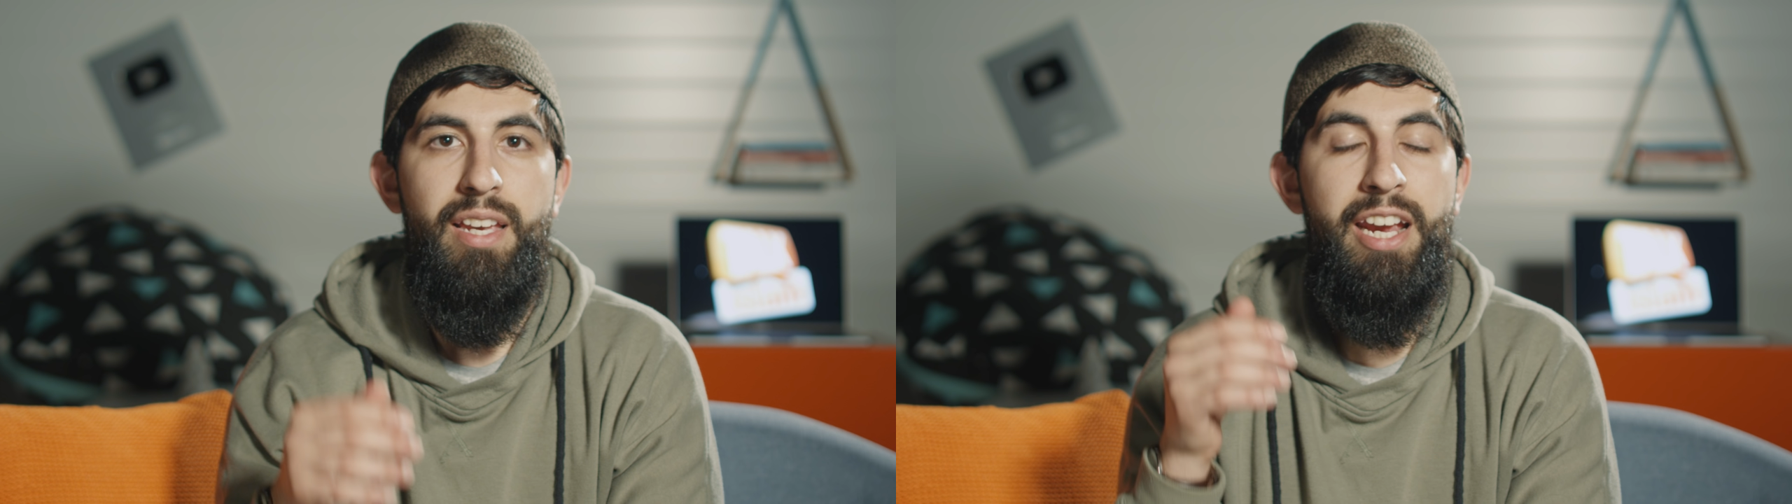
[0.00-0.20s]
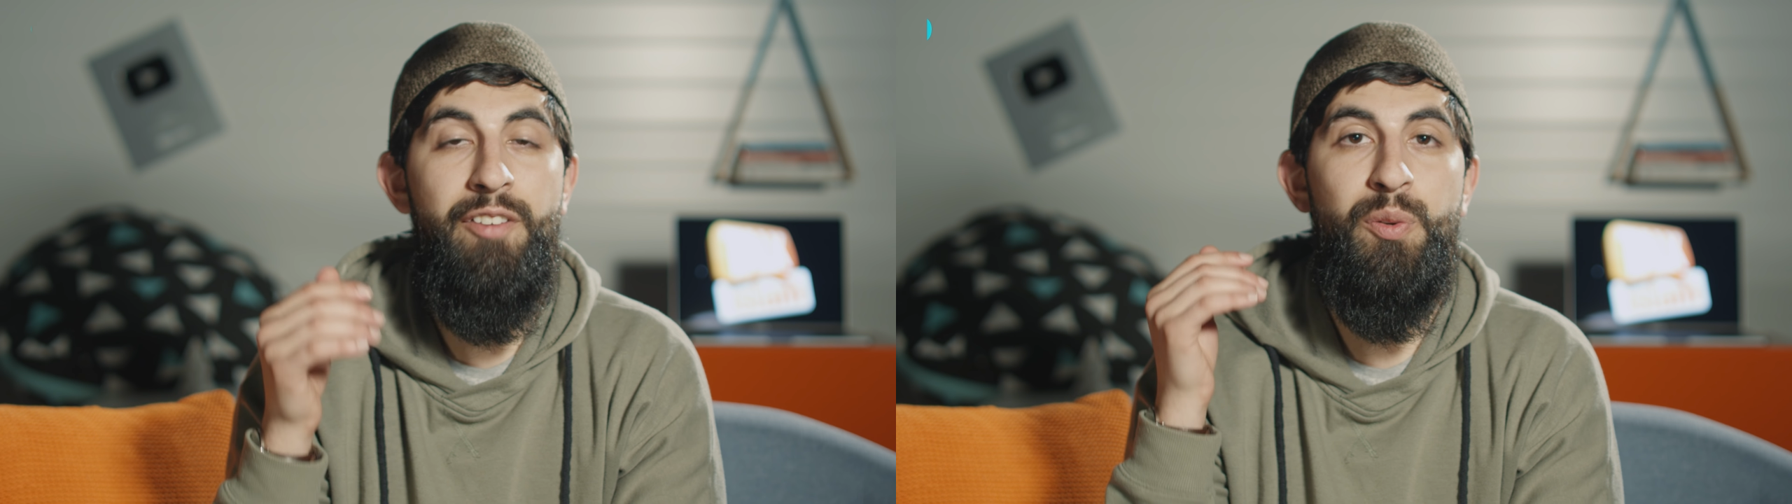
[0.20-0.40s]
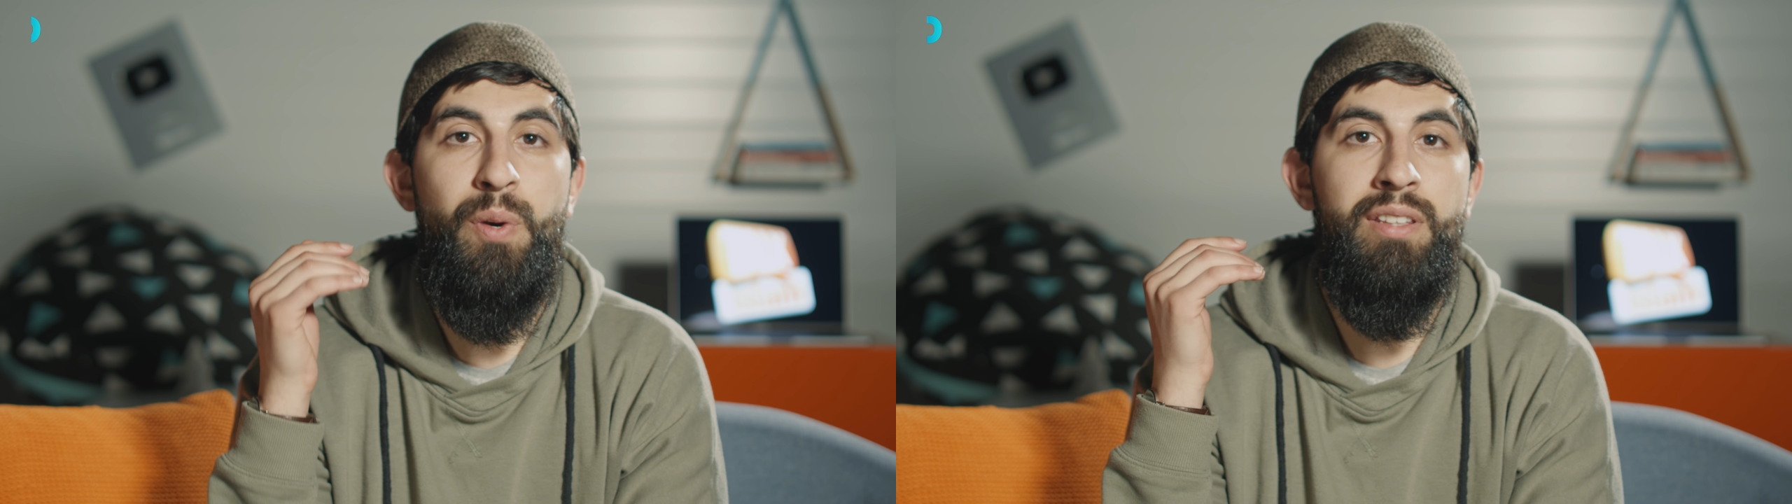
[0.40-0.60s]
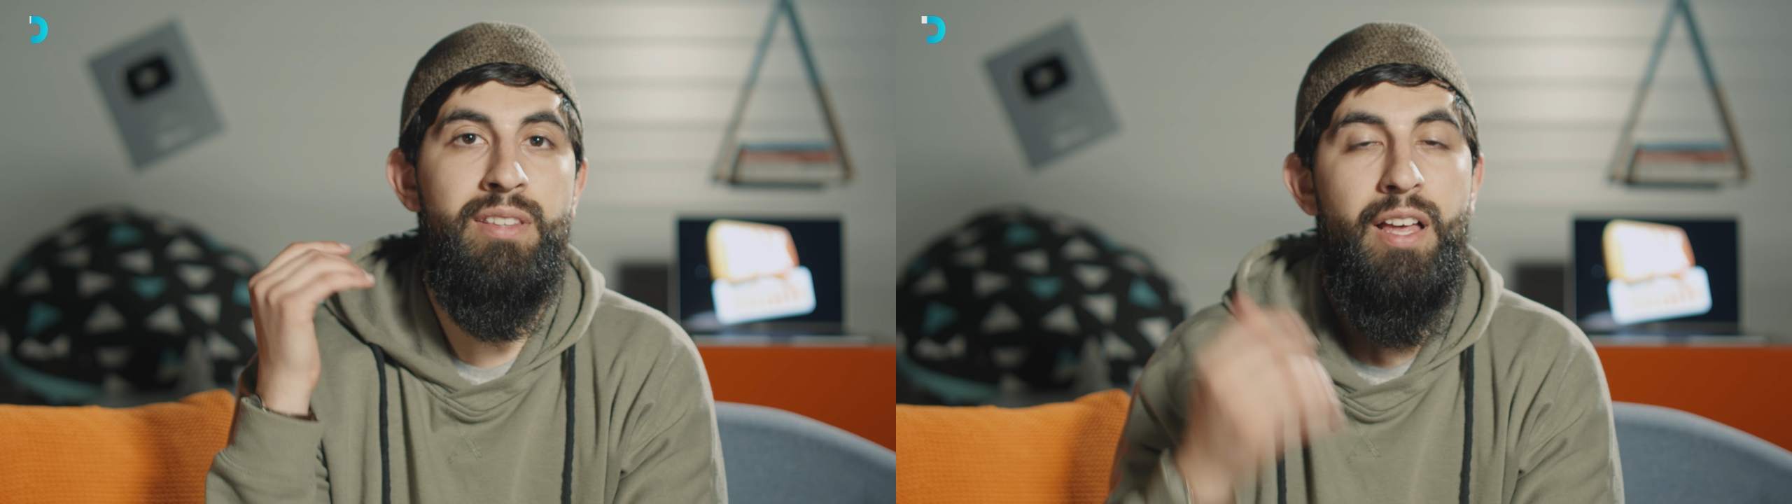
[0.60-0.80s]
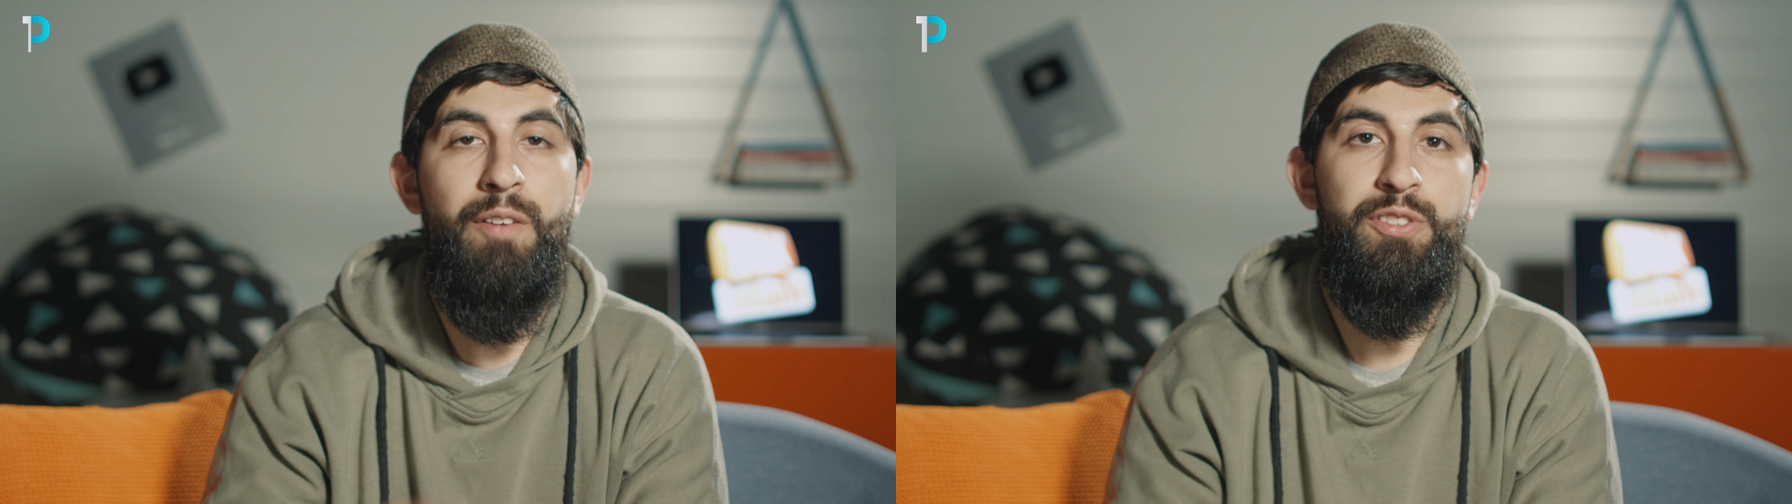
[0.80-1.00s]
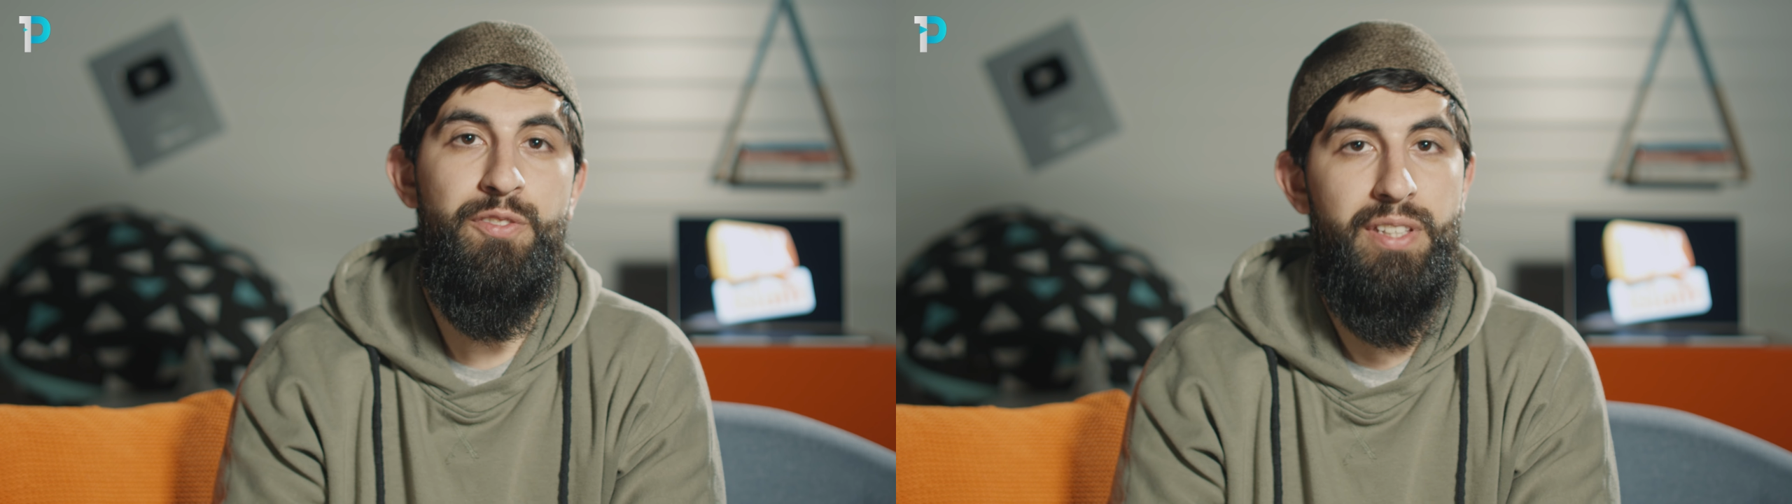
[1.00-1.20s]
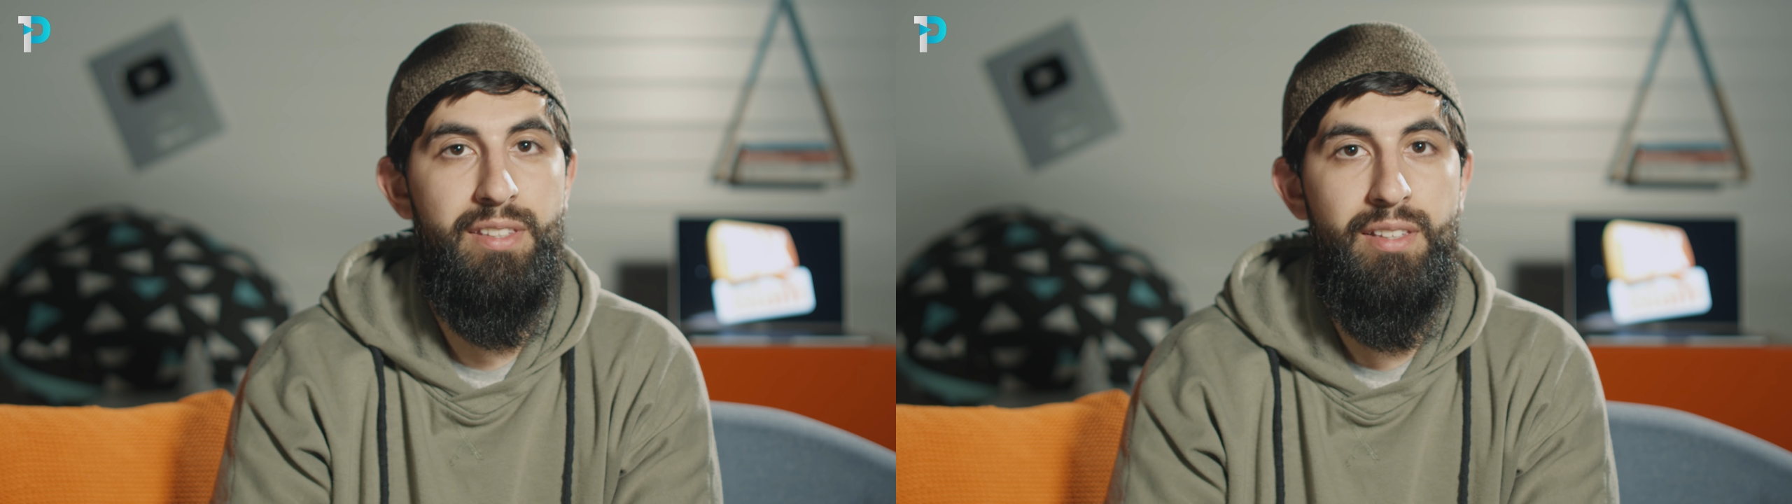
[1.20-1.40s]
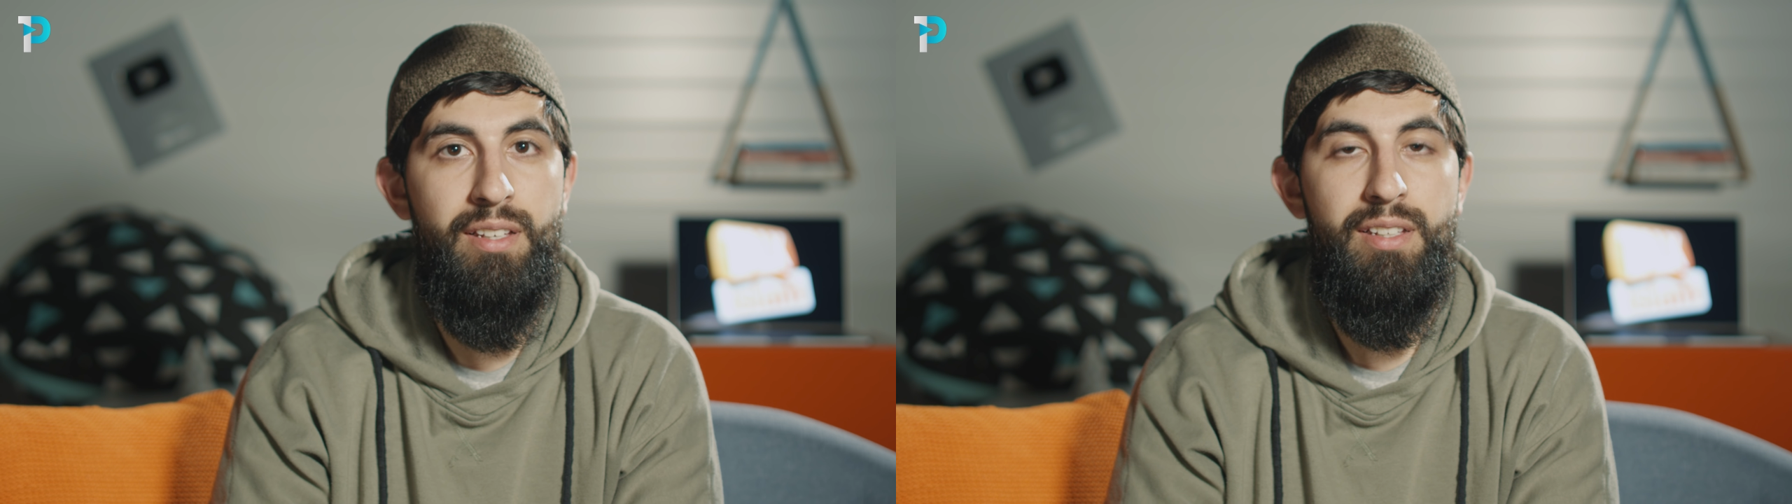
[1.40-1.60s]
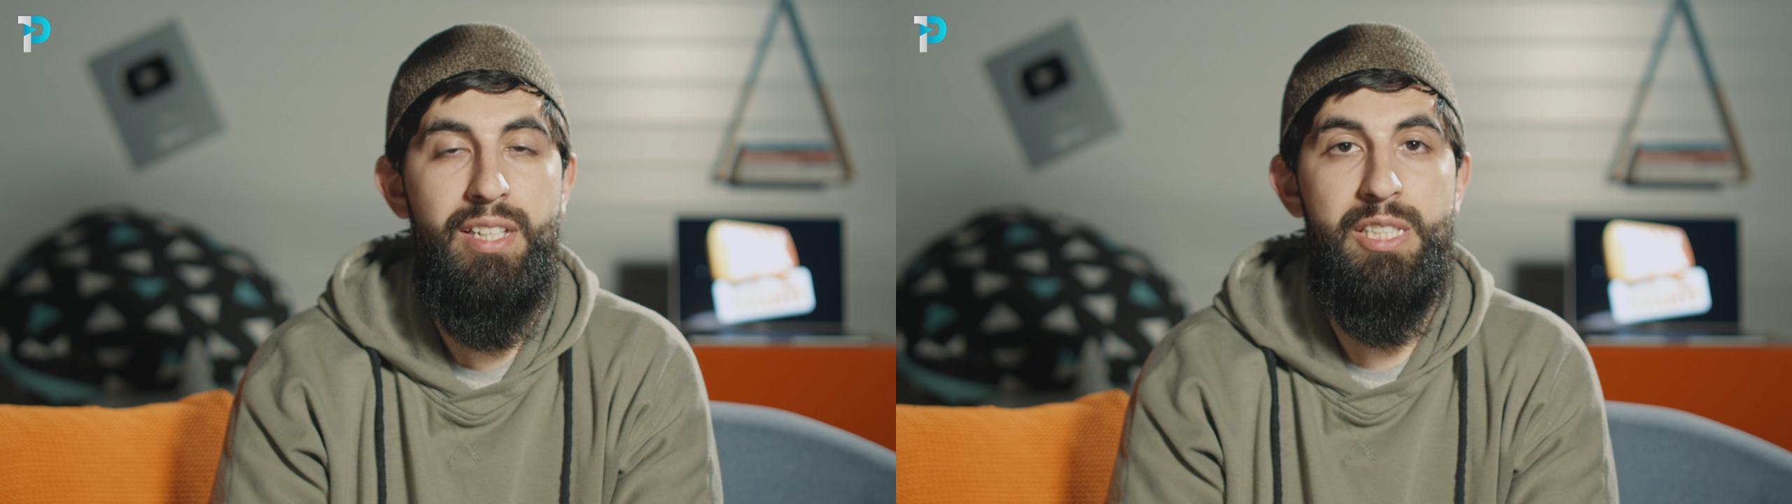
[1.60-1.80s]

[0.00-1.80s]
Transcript: Everyone loves fitna,